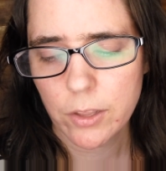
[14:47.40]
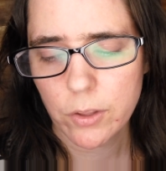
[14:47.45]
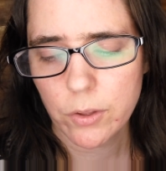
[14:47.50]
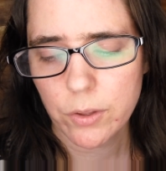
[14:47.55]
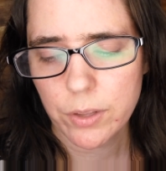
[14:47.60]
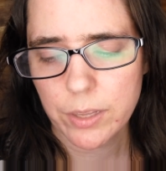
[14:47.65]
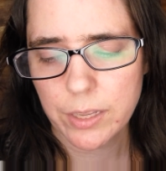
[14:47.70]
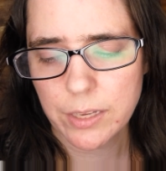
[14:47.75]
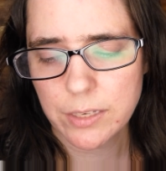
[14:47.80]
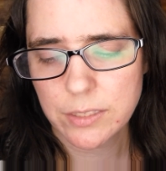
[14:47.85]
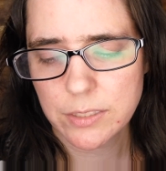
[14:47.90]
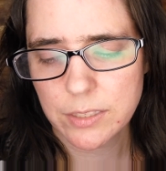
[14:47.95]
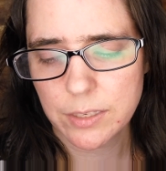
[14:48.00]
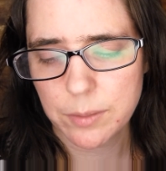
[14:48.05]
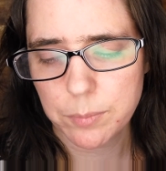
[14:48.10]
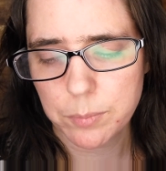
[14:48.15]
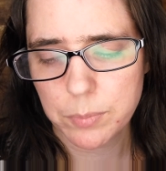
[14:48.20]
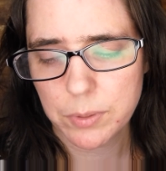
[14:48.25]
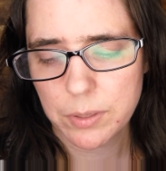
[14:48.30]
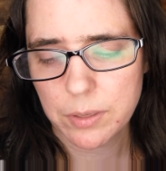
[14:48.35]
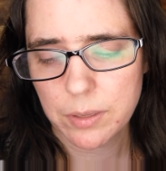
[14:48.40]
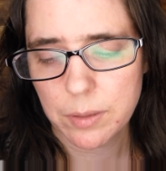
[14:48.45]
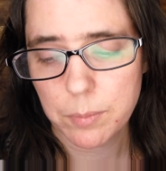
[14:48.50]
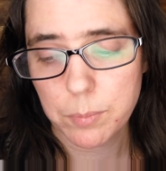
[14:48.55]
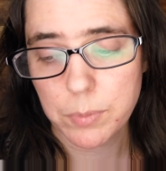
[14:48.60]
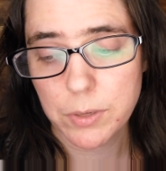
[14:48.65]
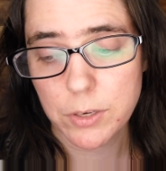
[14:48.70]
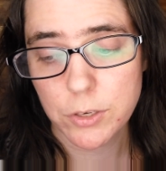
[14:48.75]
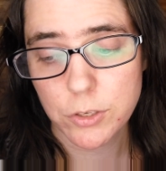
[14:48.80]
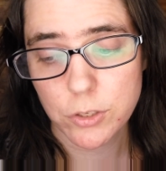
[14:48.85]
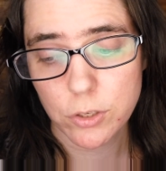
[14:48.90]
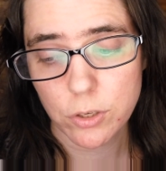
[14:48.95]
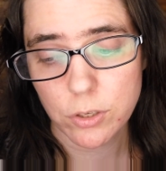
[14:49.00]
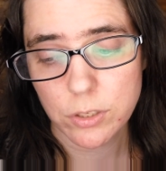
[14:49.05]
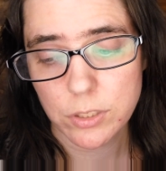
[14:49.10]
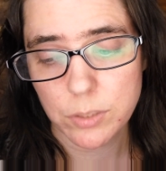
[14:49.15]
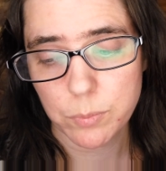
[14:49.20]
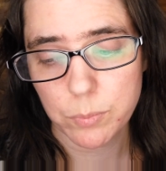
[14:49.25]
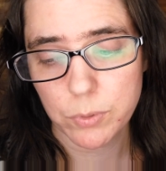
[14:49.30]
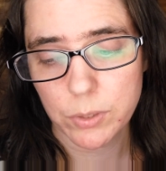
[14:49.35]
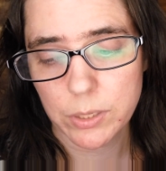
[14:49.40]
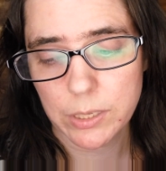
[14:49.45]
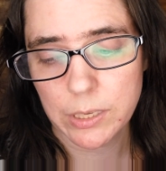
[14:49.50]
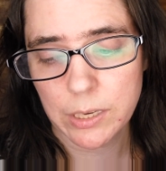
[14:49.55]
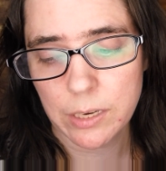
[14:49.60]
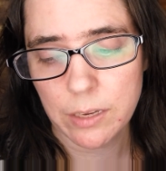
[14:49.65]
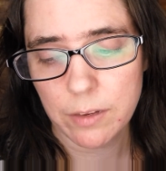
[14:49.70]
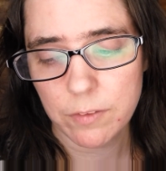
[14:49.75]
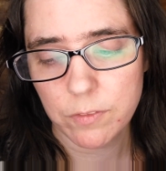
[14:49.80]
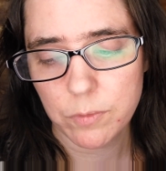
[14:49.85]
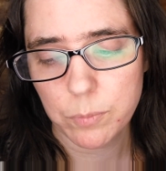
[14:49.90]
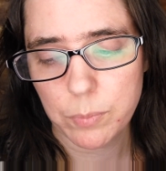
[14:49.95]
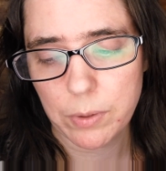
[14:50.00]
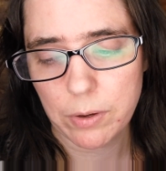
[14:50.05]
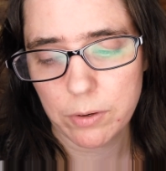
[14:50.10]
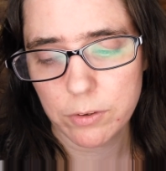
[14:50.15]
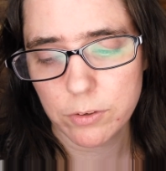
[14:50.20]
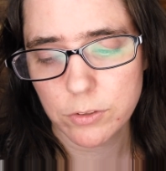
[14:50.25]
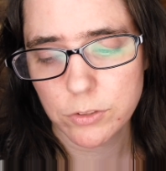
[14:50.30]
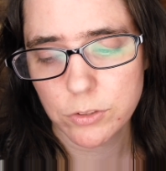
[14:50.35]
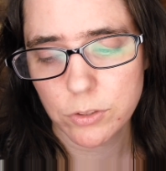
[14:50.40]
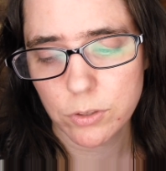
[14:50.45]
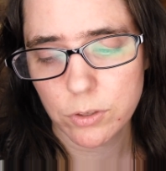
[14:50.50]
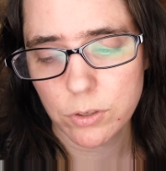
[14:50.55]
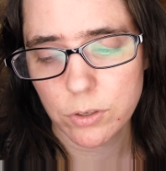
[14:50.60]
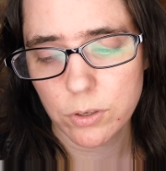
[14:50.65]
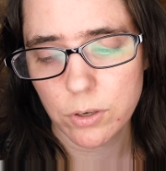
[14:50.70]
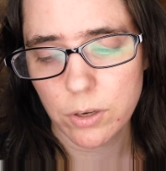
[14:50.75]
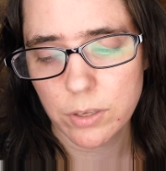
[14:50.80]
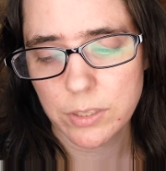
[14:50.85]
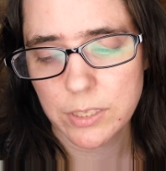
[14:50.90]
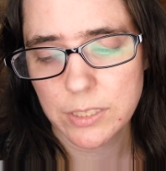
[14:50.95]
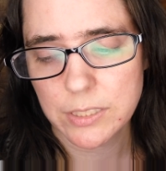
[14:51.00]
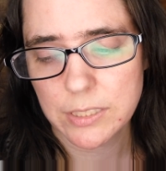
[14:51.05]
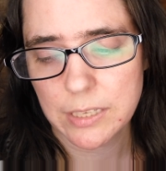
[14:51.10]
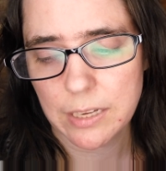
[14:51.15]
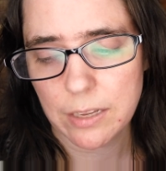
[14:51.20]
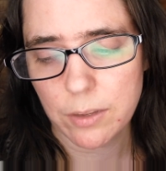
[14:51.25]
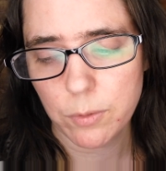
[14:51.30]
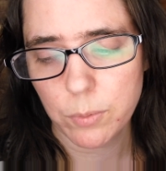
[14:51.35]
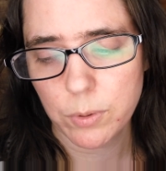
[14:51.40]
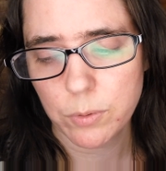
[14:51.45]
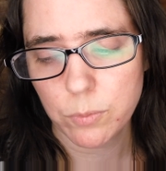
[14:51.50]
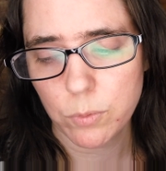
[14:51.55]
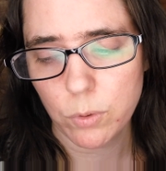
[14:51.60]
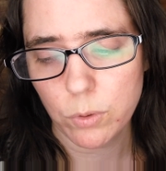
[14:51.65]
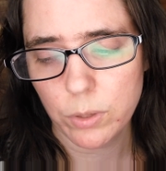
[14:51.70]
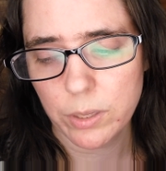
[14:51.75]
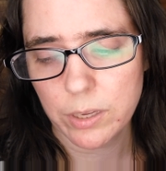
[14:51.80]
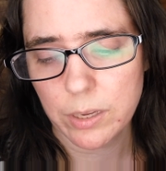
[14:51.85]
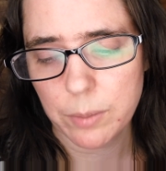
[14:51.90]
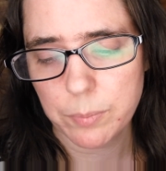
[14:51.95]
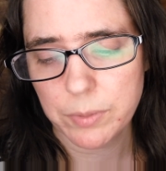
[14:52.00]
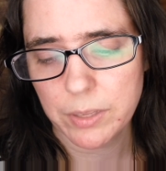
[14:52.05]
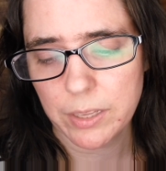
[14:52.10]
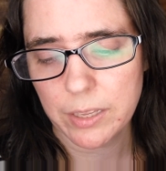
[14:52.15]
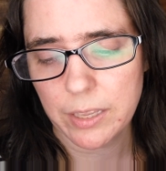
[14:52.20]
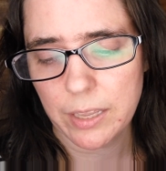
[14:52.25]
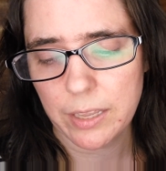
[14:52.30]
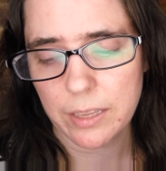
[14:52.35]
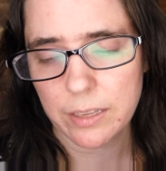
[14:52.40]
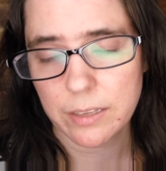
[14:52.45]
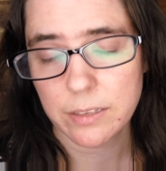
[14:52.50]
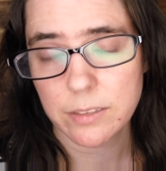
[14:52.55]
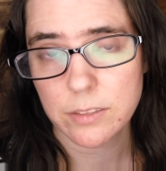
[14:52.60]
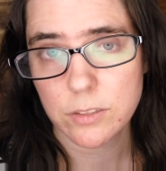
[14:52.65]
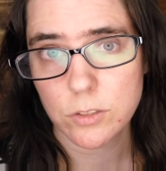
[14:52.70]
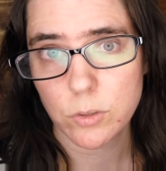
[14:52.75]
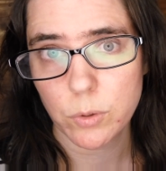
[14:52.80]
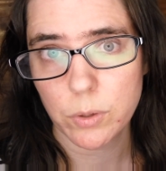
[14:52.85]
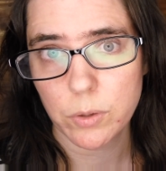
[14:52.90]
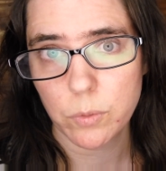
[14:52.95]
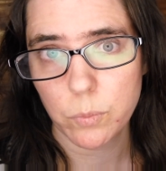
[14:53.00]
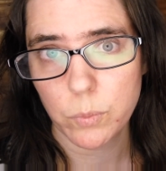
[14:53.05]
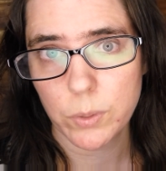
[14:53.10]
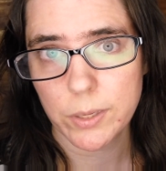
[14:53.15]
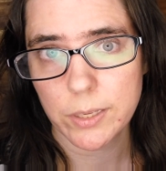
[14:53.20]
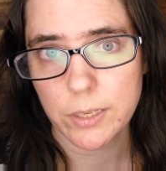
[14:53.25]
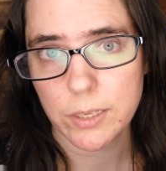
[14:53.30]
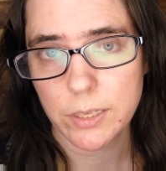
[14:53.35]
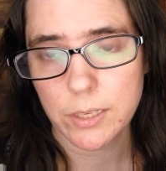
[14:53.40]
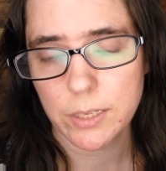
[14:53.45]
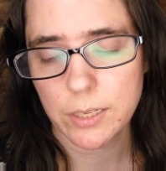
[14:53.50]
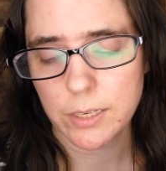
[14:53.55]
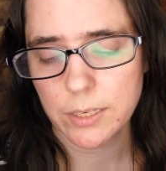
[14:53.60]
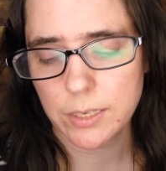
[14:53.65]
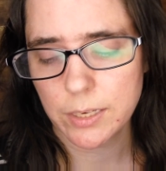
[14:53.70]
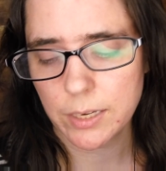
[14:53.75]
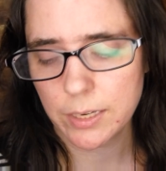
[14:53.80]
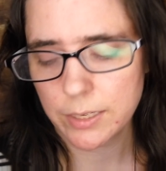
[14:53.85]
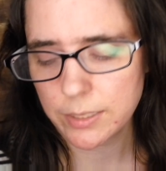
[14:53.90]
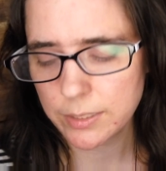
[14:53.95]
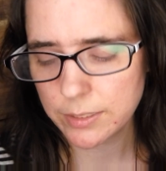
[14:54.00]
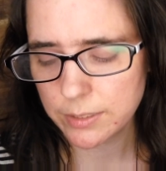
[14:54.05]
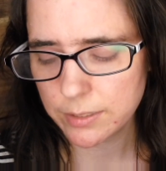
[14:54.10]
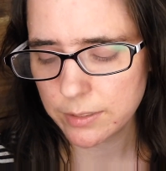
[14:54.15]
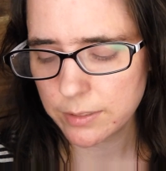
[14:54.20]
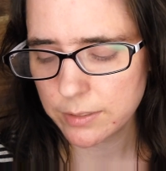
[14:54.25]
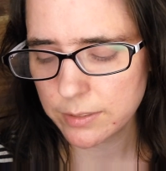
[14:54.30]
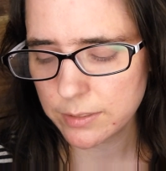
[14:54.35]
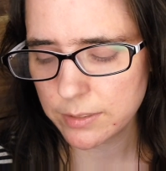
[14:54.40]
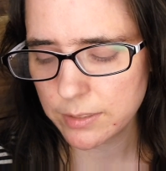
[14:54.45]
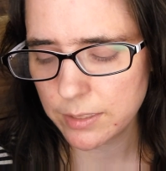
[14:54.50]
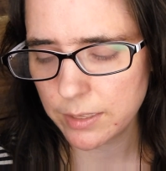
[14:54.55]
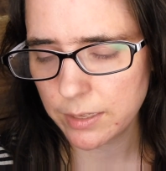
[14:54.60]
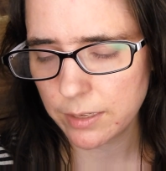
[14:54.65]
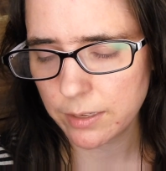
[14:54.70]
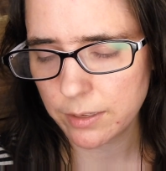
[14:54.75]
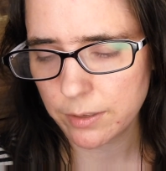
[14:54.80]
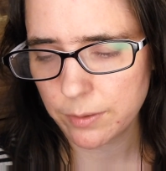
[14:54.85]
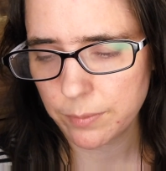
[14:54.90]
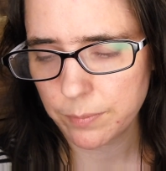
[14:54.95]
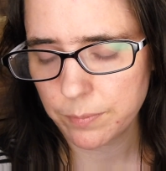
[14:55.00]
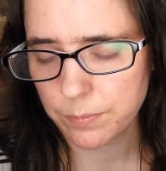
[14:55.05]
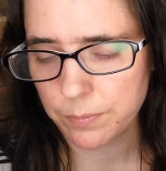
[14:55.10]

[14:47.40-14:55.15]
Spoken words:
Cooking tip: be sure to put enough powdered sugar on the towel when rolling up the cake so it will not stick.